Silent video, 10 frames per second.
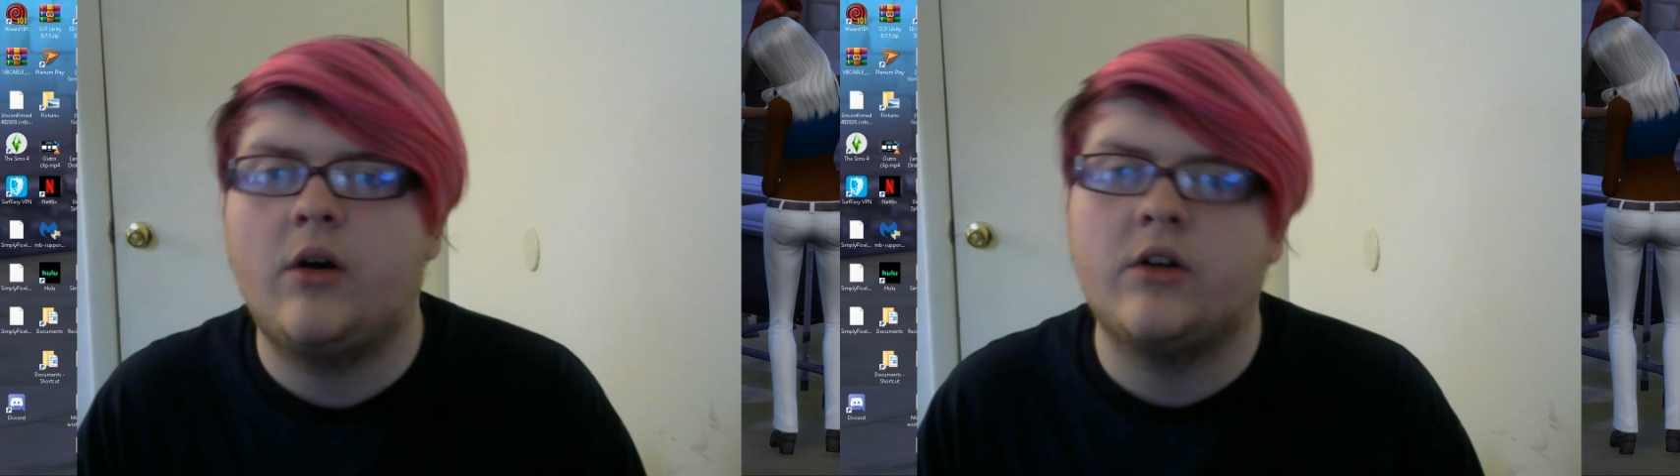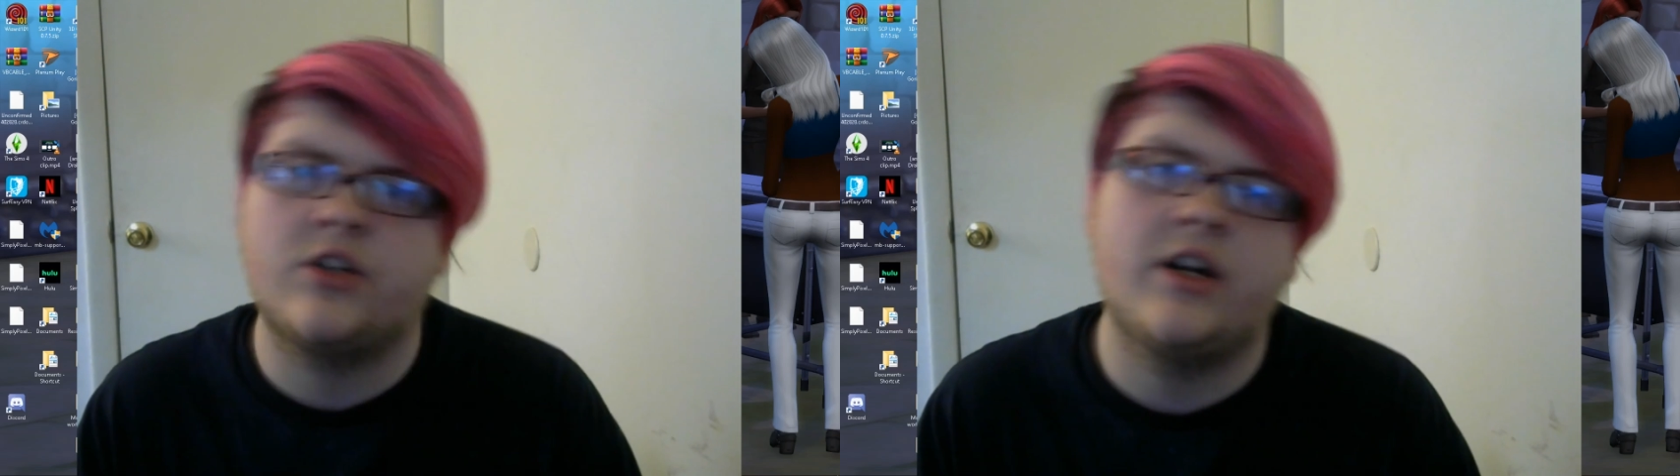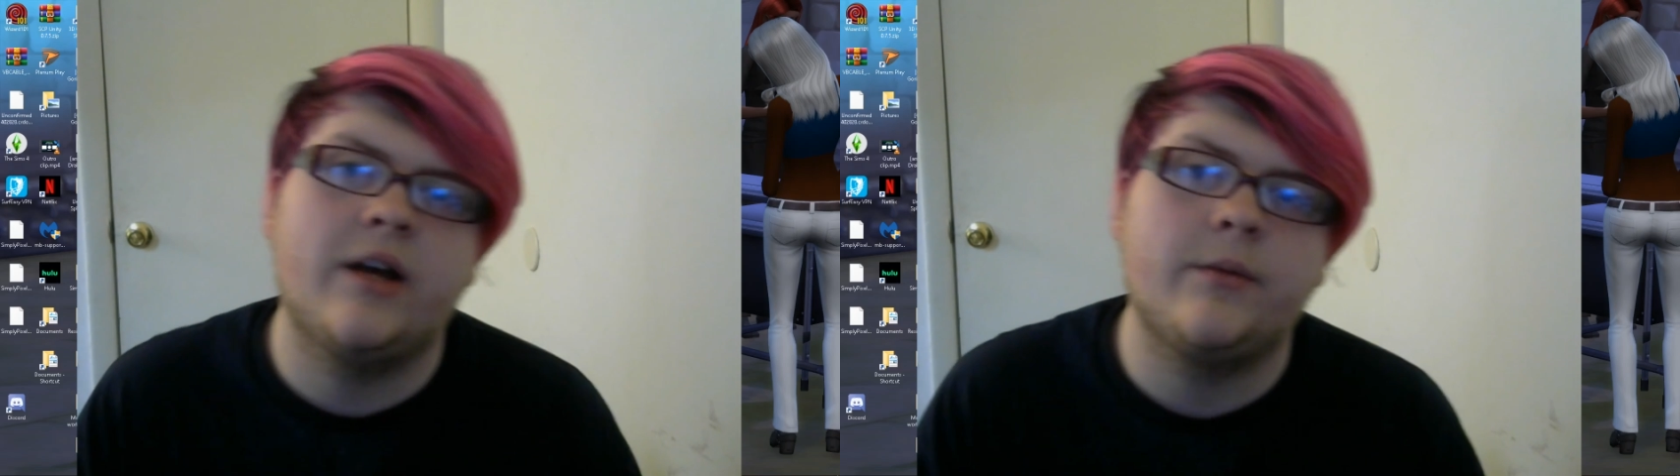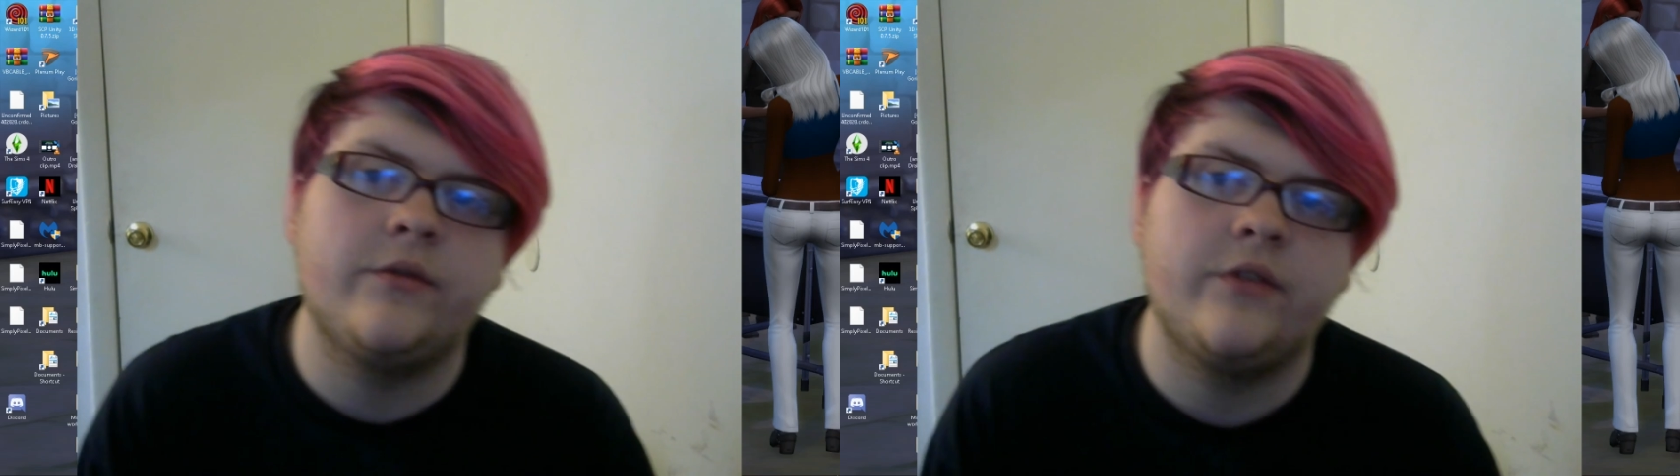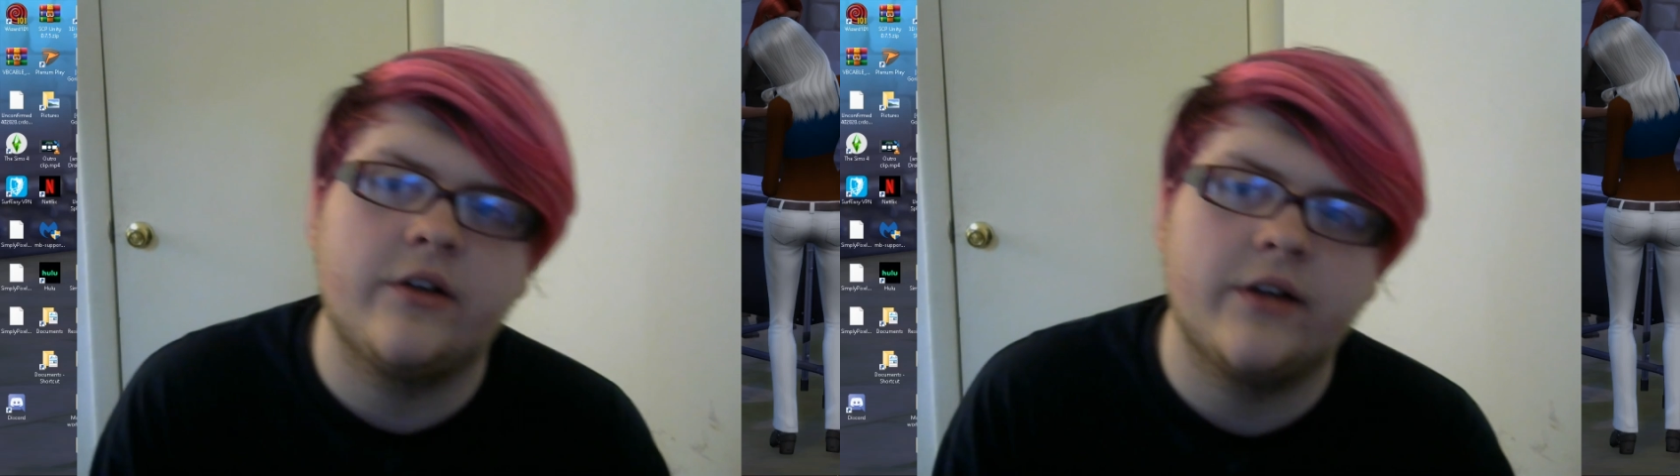I'll try to help you
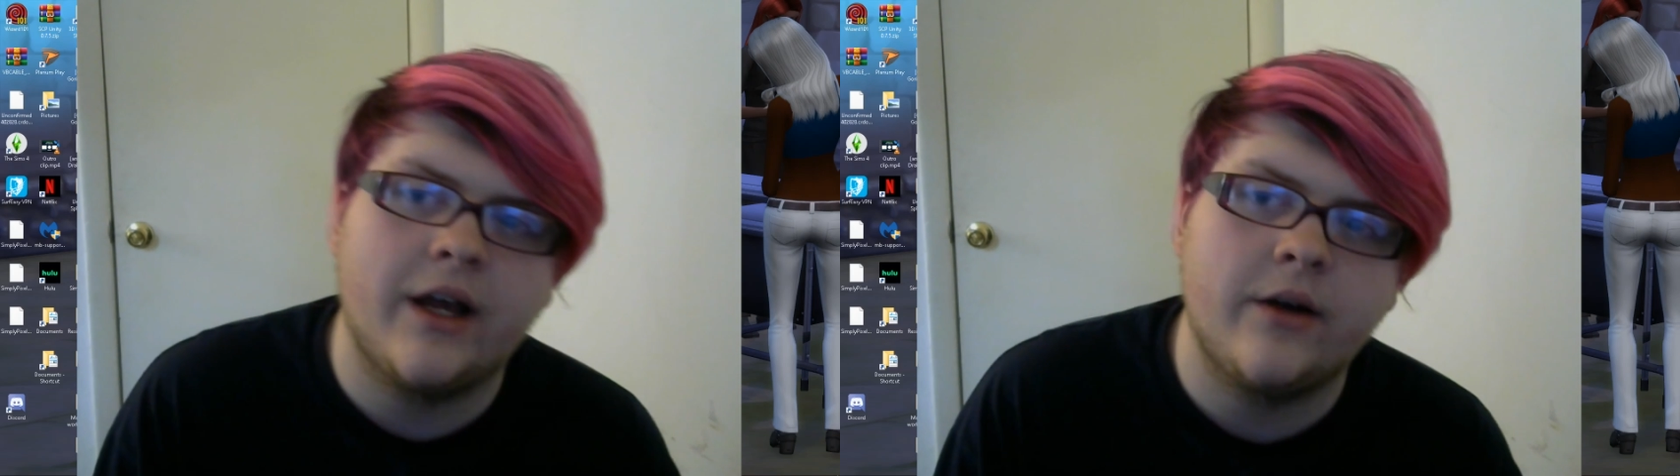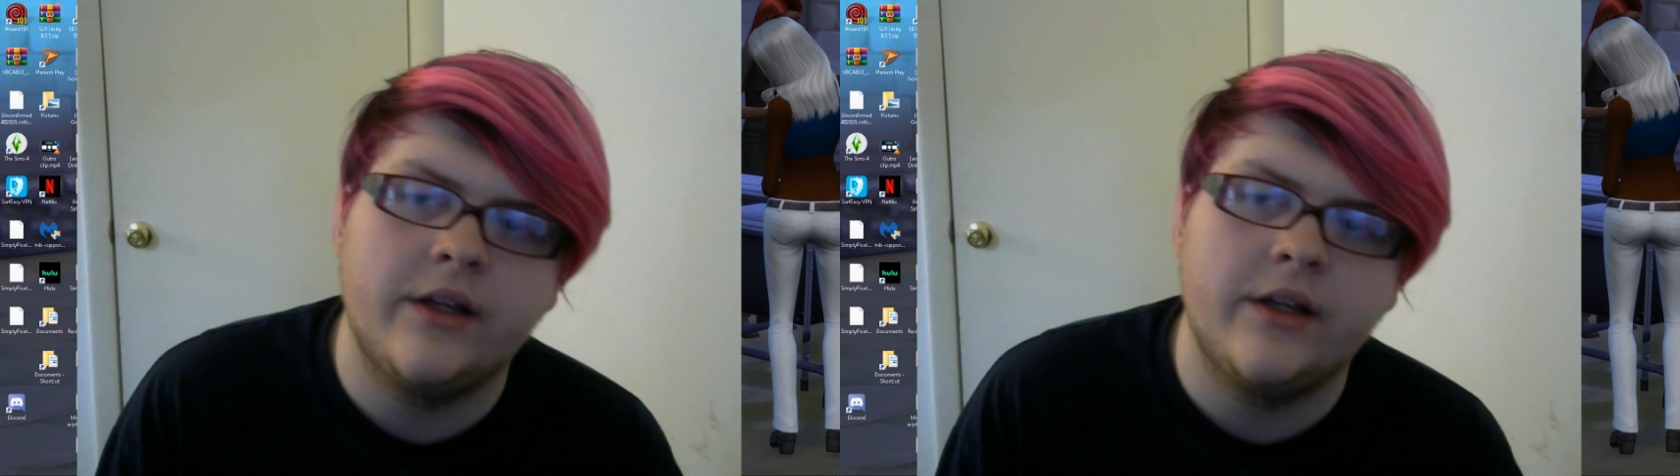figure it out.